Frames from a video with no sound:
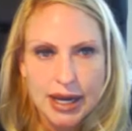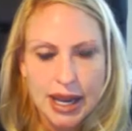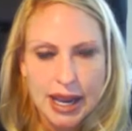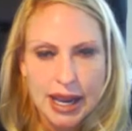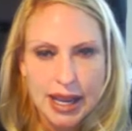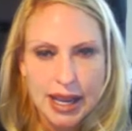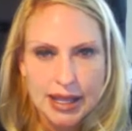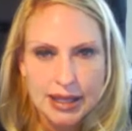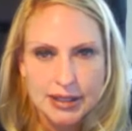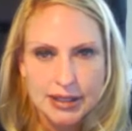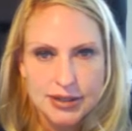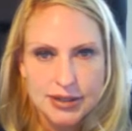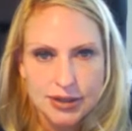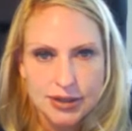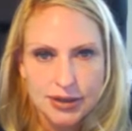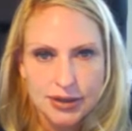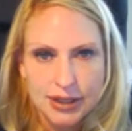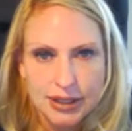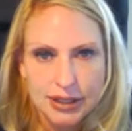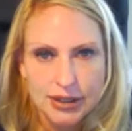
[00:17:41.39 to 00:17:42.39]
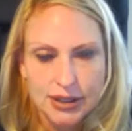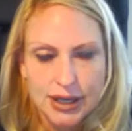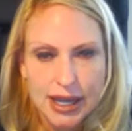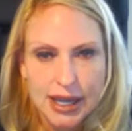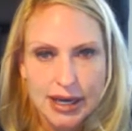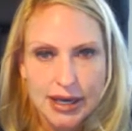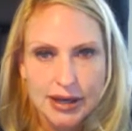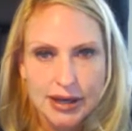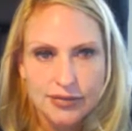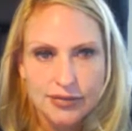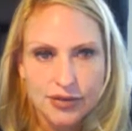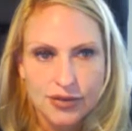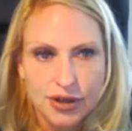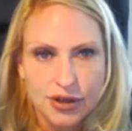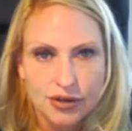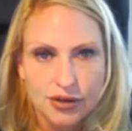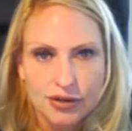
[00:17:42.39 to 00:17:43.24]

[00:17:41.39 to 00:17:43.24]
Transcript: and so you can look at it for your